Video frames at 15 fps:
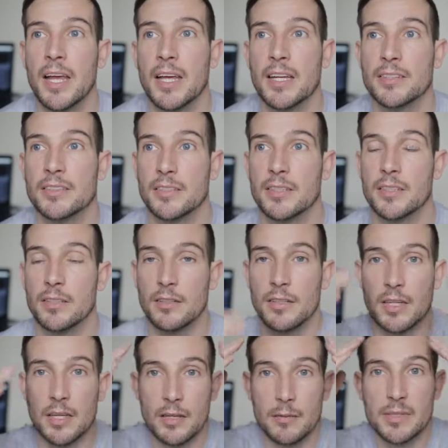is,
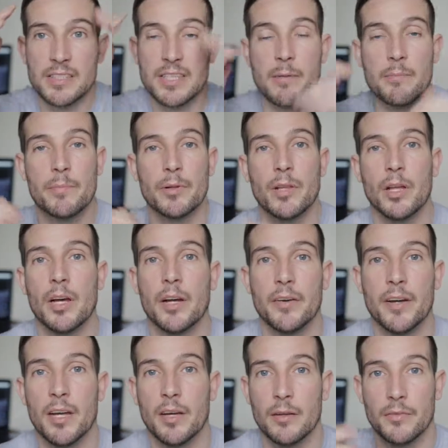in my temple
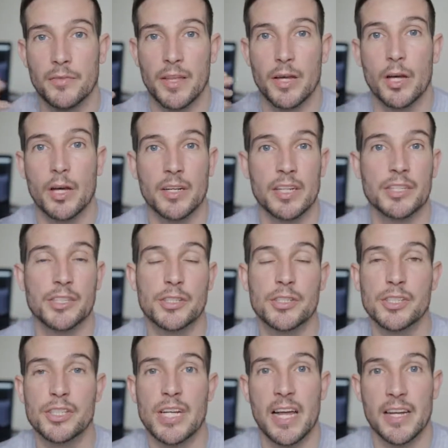area, the hair did
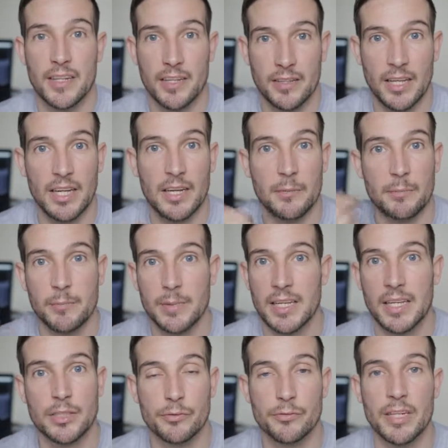shed and then it
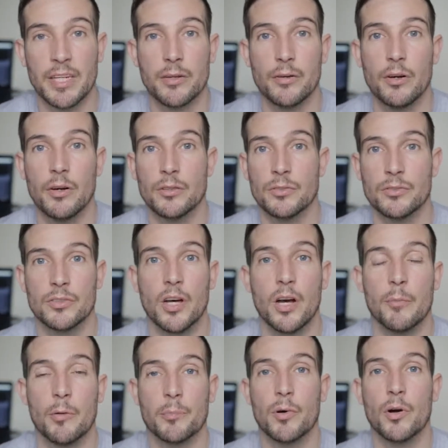began to regrow as
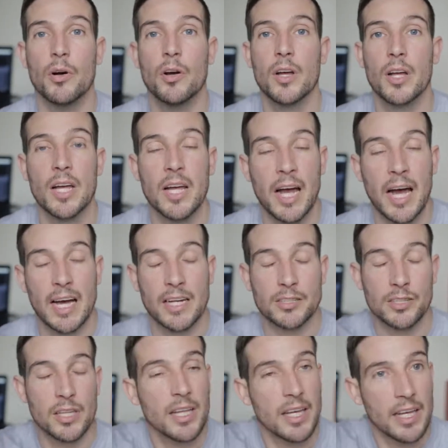normal, but
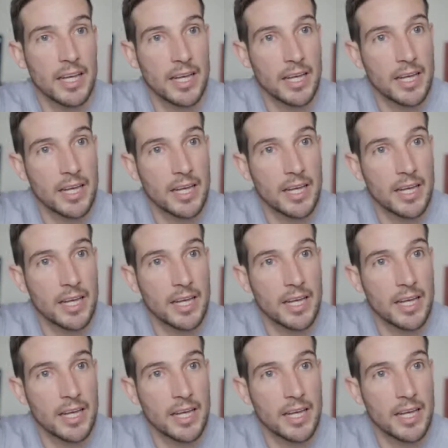actually